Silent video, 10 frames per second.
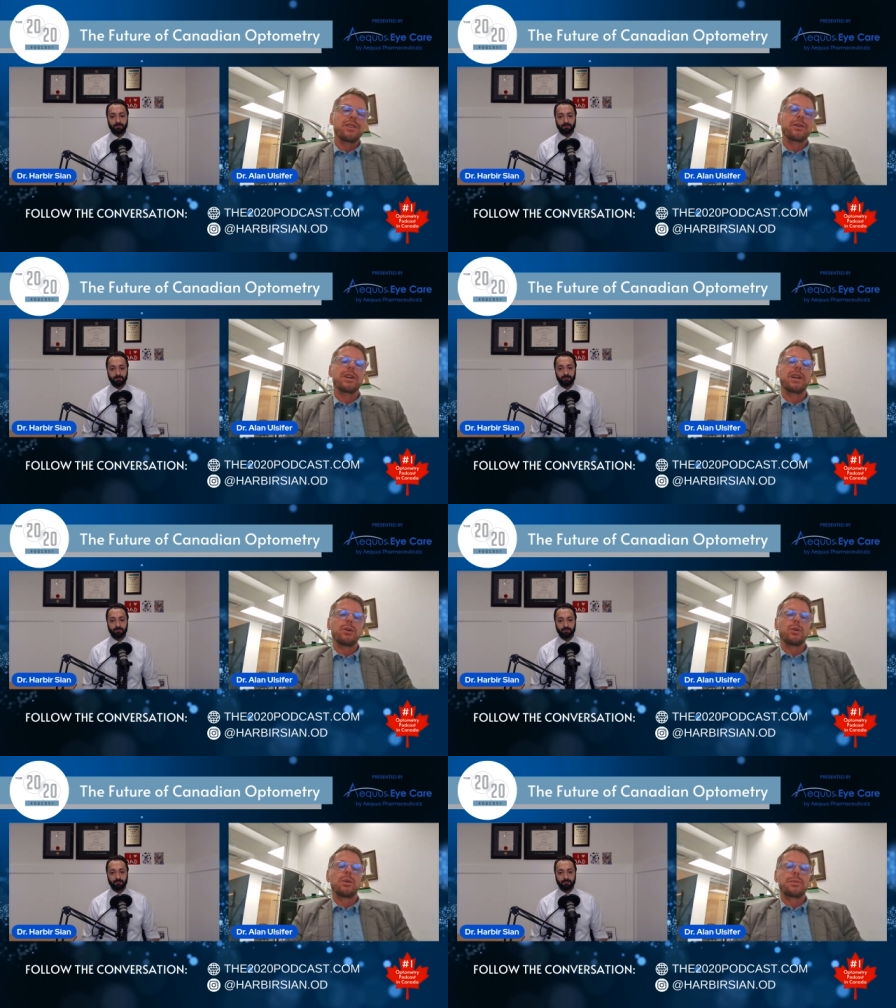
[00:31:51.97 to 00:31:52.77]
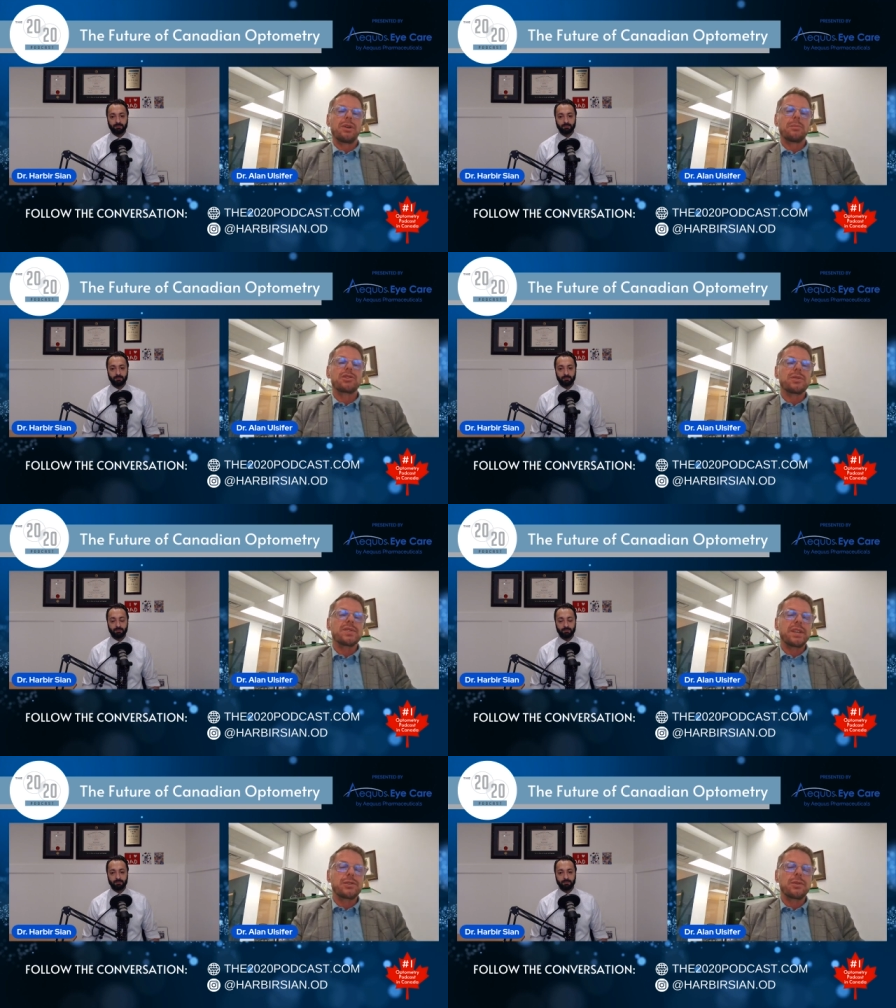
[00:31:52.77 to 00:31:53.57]
They're going to go to
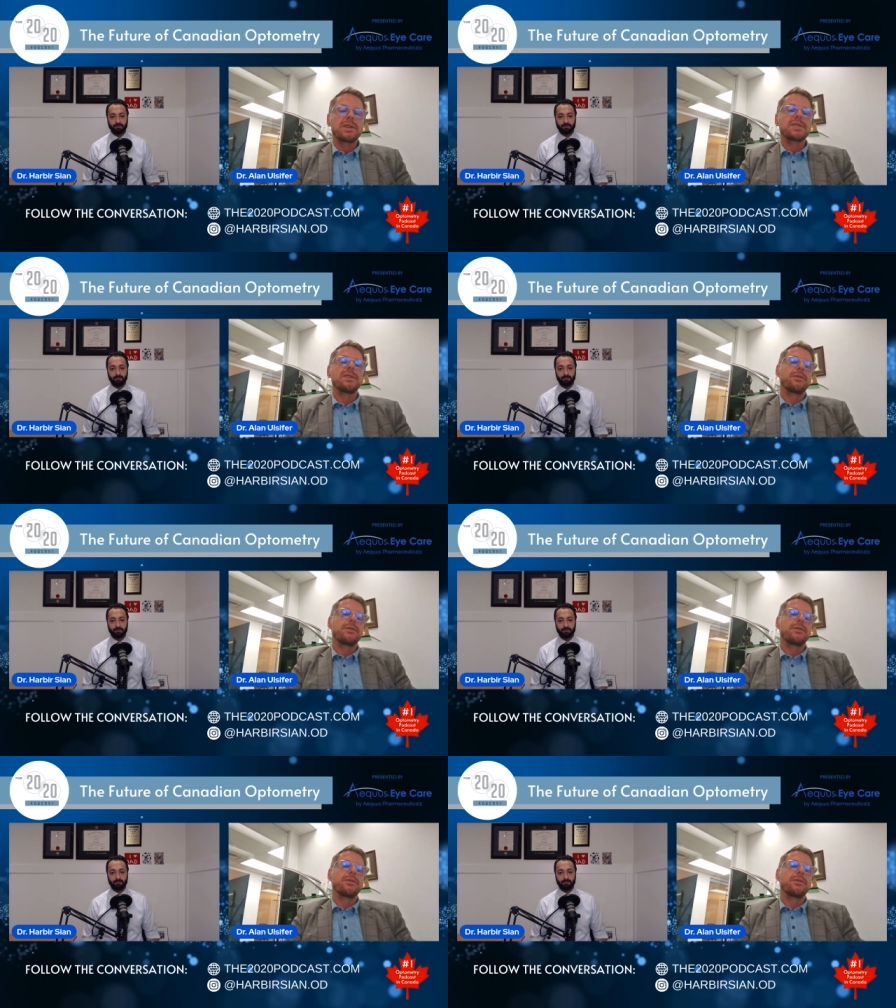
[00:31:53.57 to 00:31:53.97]
optometrists they trust,